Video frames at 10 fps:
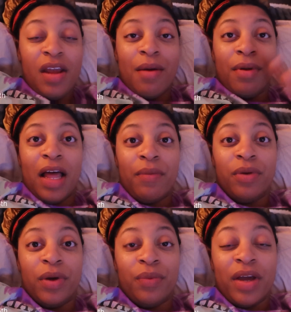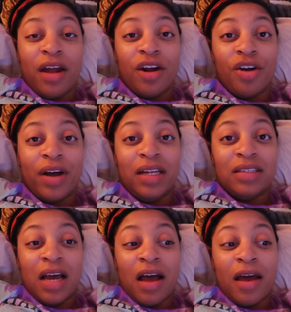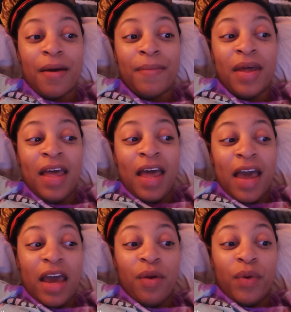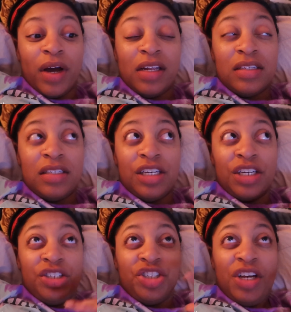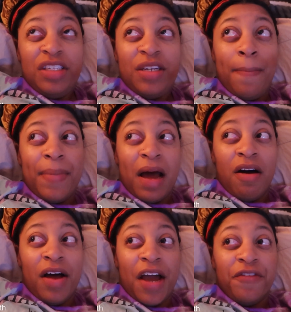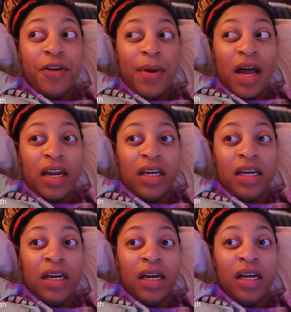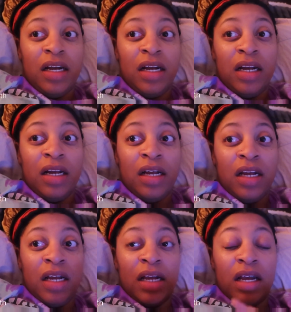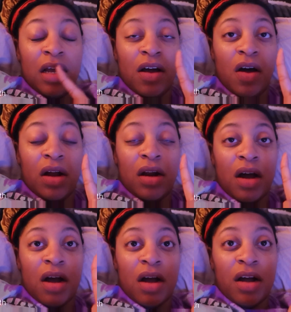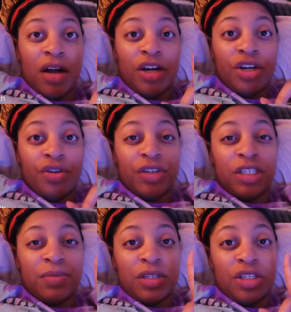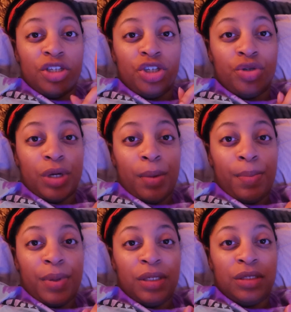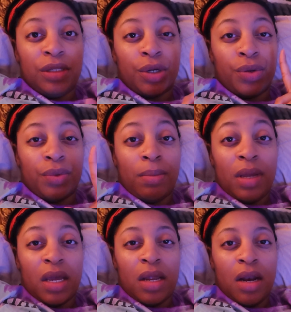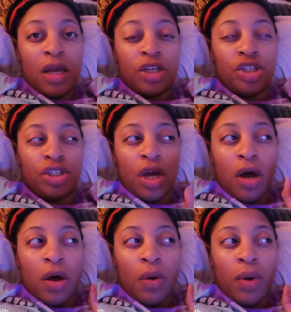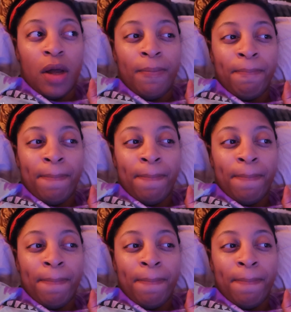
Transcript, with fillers: I'm glad we went. We had a great time. And we're going to see just about everybody on our Christmas trip to the Caribbean. So